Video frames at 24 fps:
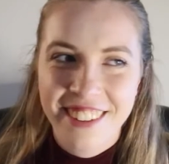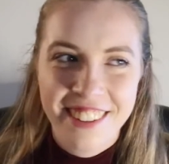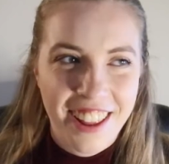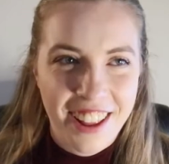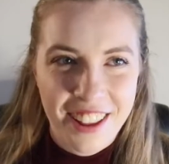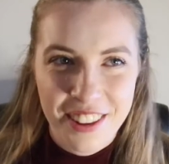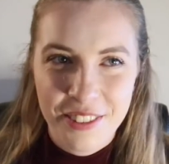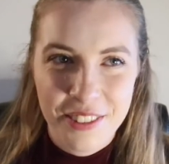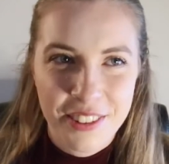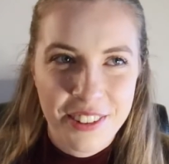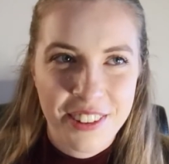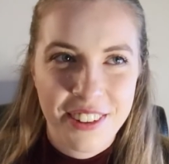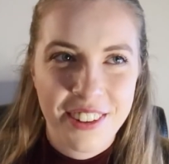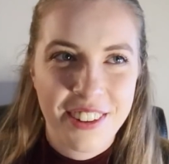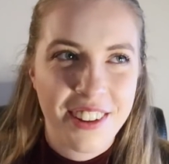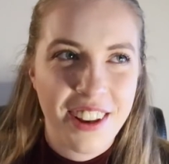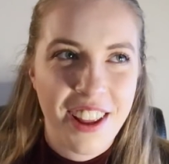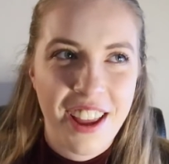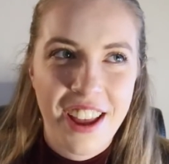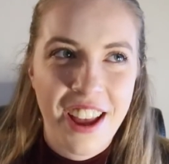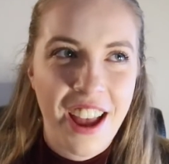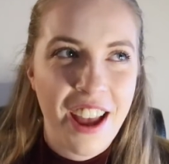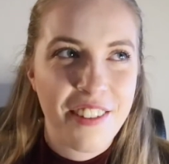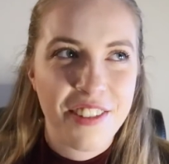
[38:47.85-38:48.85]
That's what
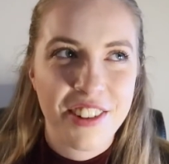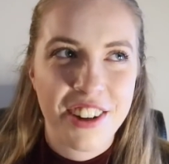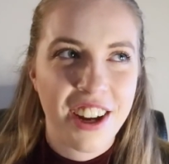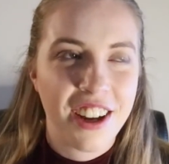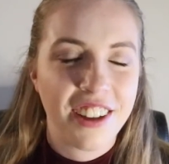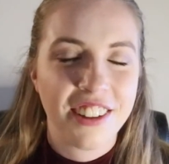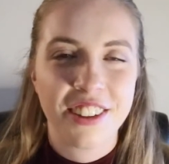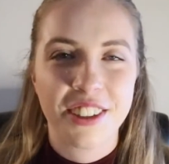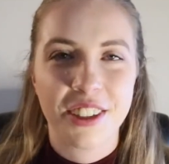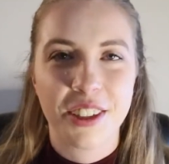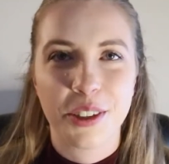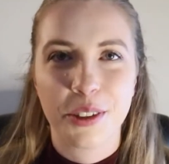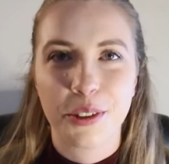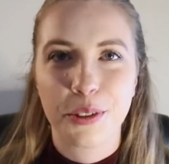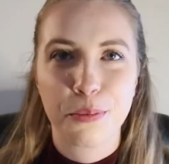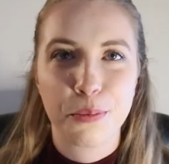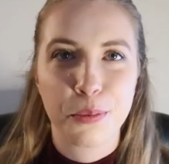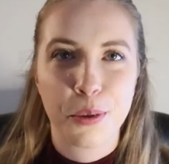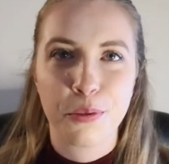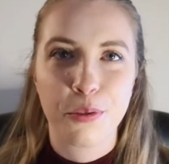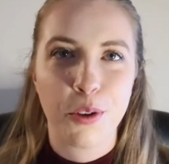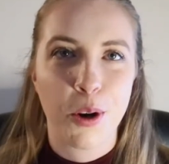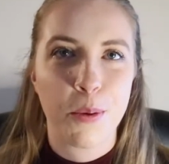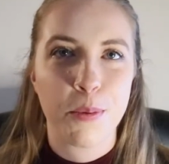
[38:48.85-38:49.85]
every other
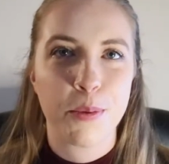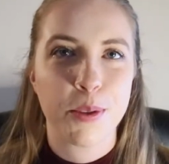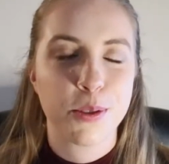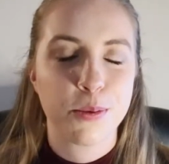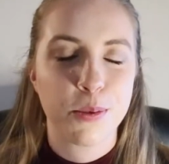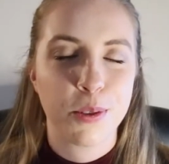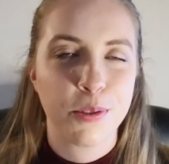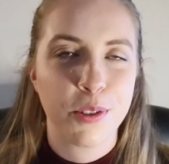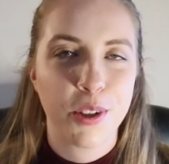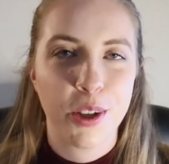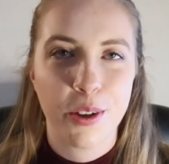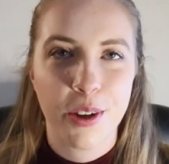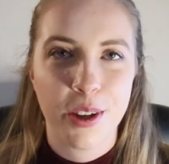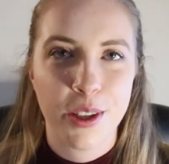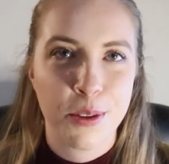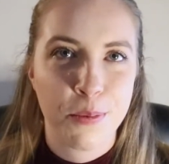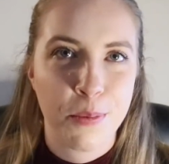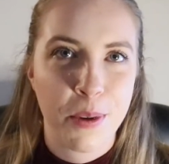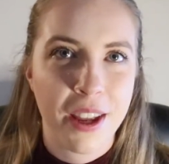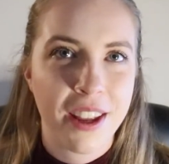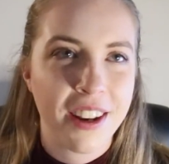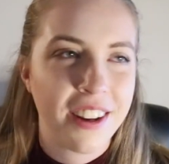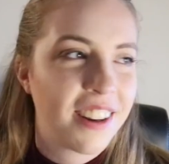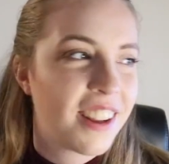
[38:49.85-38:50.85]
performance review has
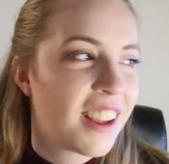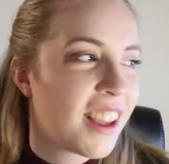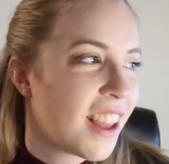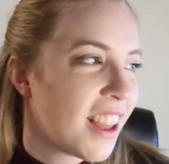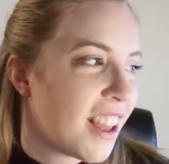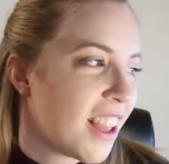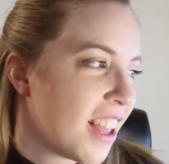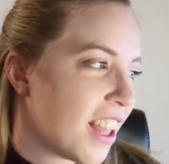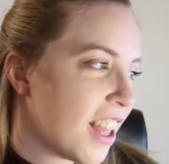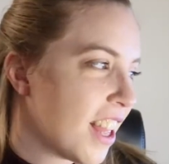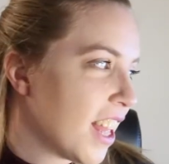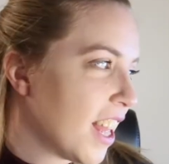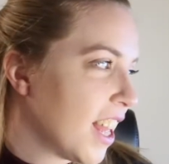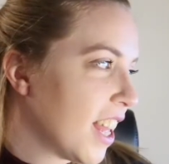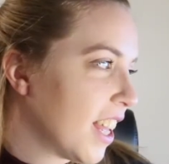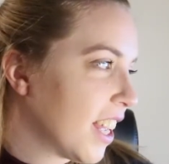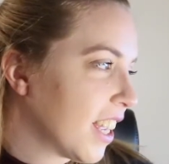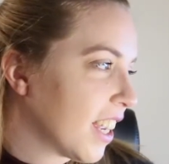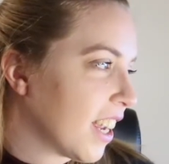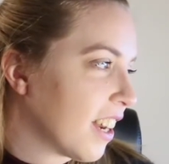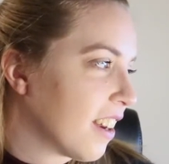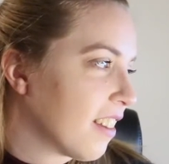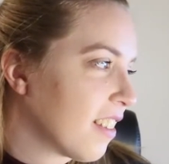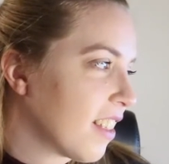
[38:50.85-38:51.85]
been,
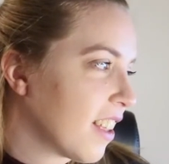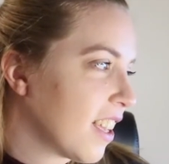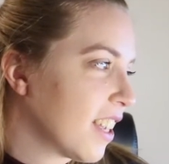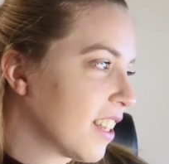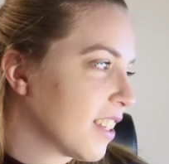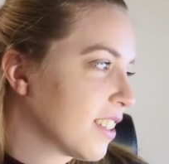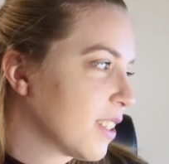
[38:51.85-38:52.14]
kind of thing.